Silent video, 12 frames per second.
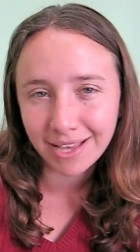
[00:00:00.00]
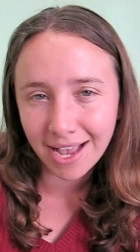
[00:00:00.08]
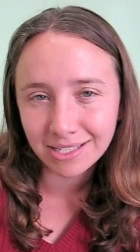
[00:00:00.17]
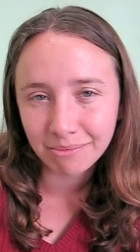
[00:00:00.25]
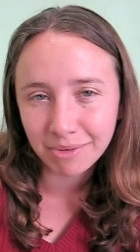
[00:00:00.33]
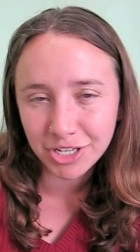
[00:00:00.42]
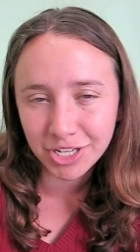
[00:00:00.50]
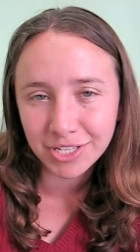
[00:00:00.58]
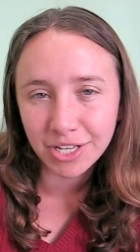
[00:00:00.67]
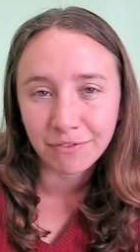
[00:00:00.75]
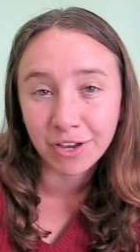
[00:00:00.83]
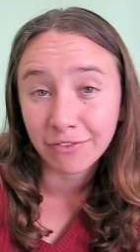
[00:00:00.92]
gas
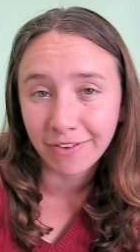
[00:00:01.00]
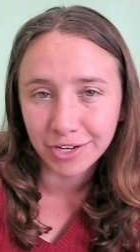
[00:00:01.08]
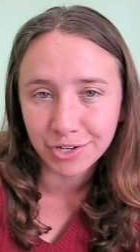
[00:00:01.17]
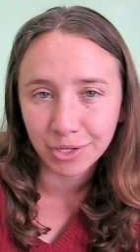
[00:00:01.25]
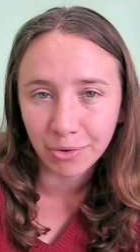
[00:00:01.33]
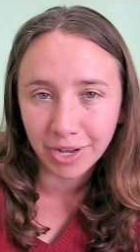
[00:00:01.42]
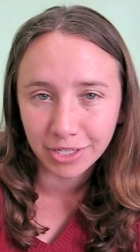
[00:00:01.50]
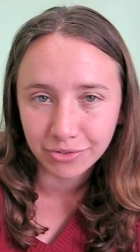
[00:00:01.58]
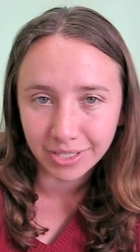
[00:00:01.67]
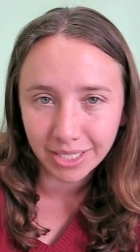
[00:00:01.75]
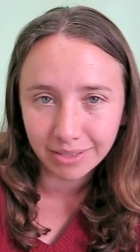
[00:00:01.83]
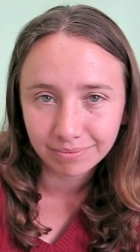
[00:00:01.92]
emissions of conventional oil
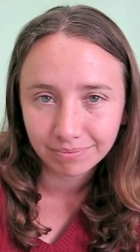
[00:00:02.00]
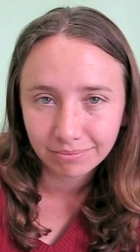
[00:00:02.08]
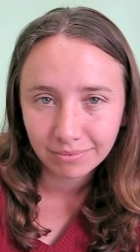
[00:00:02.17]
drilling.